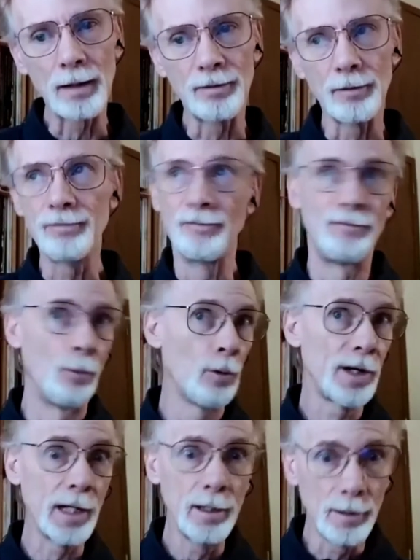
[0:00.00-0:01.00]
for 4
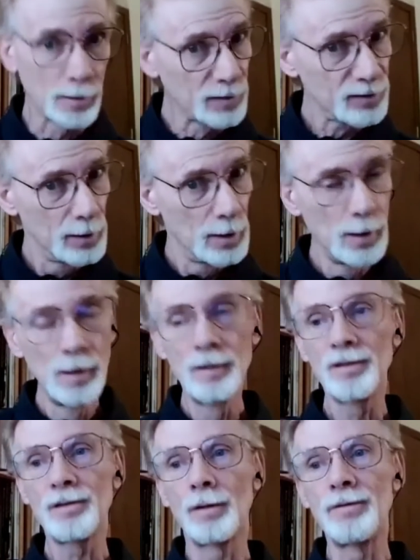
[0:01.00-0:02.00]
years,
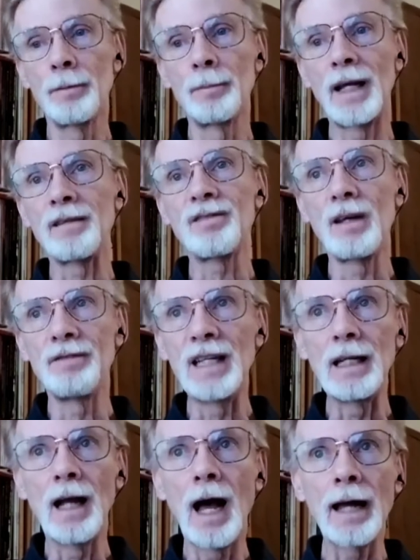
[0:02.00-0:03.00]
from like
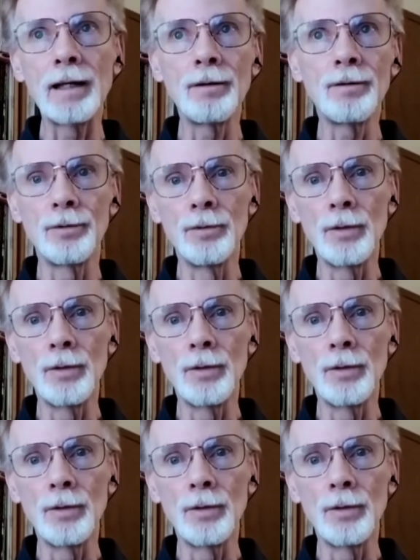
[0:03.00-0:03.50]
79 through